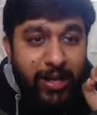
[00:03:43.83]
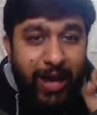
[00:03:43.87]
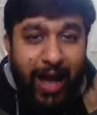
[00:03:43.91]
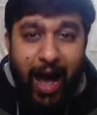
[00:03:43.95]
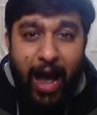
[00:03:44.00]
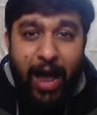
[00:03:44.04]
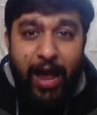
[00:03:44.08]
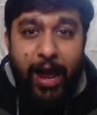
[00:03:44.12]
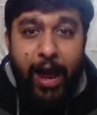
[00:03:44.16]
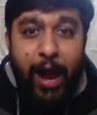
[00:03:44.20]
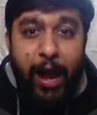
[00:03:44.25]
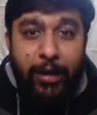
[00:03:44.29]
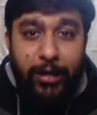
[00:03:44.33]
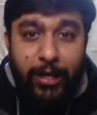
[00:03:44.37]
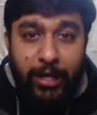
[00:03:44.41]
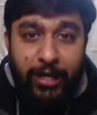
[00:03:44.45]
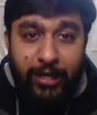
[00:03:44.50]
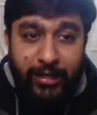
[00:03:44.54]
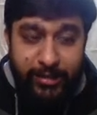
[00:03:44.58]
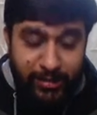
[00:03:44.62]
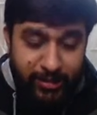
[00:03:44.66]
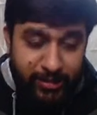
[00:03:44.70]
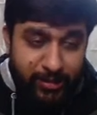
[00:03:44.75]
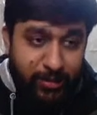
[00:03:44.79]

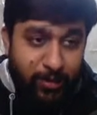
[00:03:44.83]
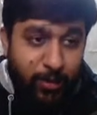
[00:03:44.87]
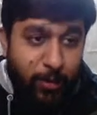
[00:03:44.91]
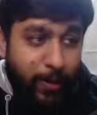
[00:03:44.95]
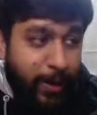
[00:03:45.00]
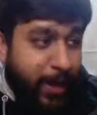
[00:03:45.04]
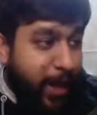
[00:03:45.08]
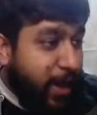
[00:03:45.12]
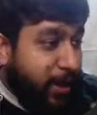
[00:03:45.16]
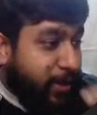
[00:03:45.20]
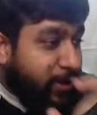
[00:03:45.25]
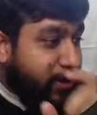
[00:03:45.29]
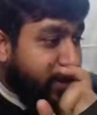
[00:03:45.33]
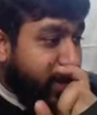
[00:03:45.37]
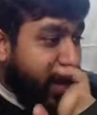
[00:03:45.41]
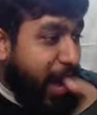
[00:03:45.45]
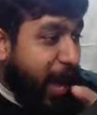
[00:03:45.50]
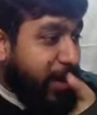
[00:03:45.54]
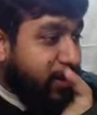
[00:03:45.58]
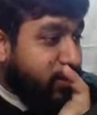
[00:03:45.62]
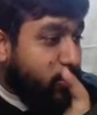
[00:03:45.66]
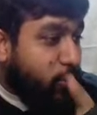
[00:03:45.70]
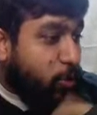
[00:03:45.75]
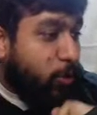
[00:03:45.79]
IITs, okay?
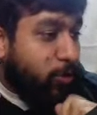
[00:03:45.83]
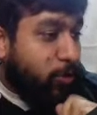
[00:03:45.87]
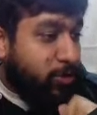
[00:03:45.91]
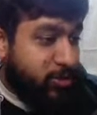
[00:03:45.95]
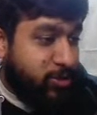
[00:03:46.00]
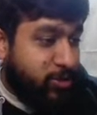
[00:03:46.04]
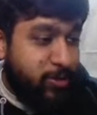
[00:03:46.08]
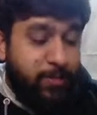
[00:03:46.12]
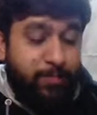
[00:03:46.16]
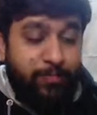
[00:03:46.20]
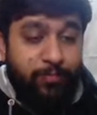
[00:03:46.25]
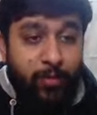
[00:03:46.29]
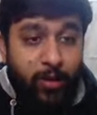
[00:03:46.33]
Gyan course.